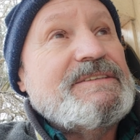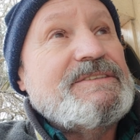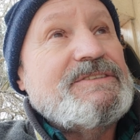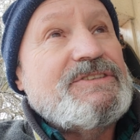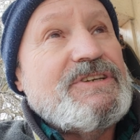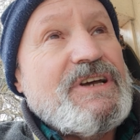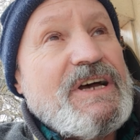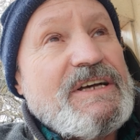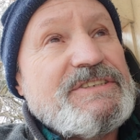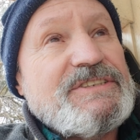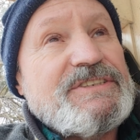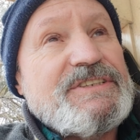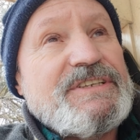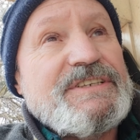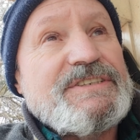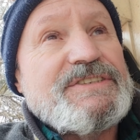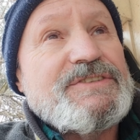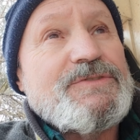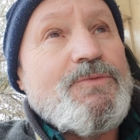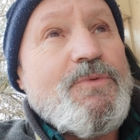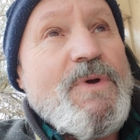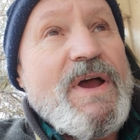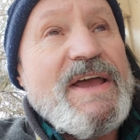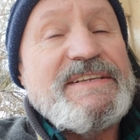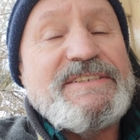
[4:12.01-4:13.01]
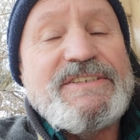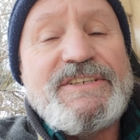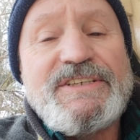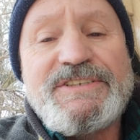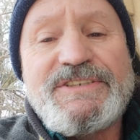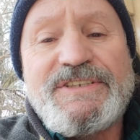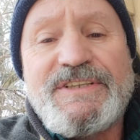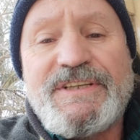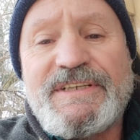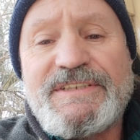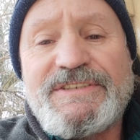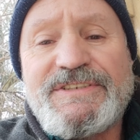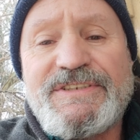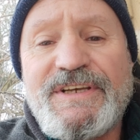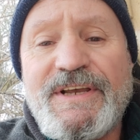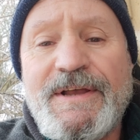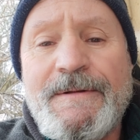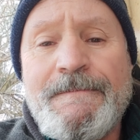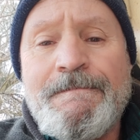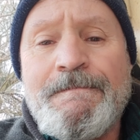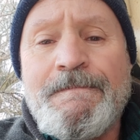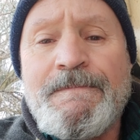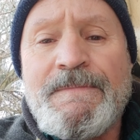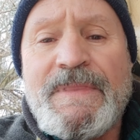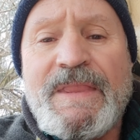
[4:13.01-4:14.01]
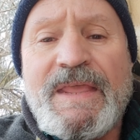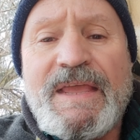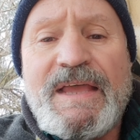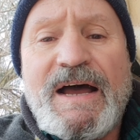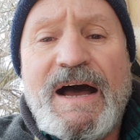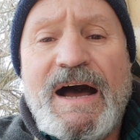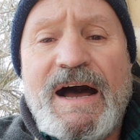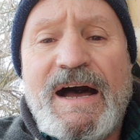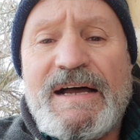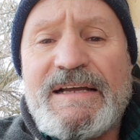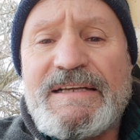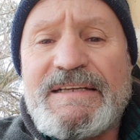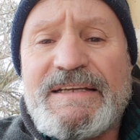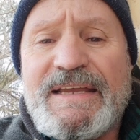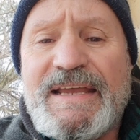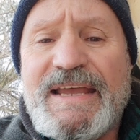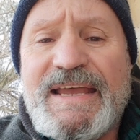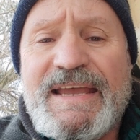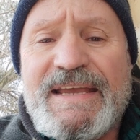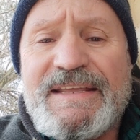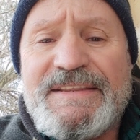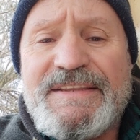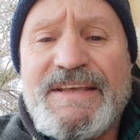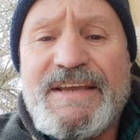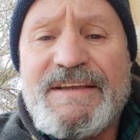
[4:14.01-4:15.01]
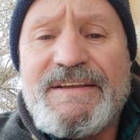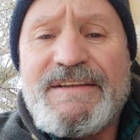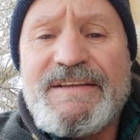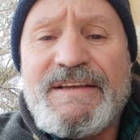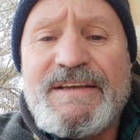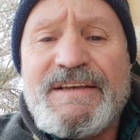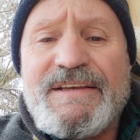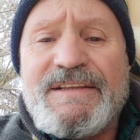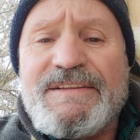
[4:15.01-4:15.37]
Justice, righteousness. Uh, and they,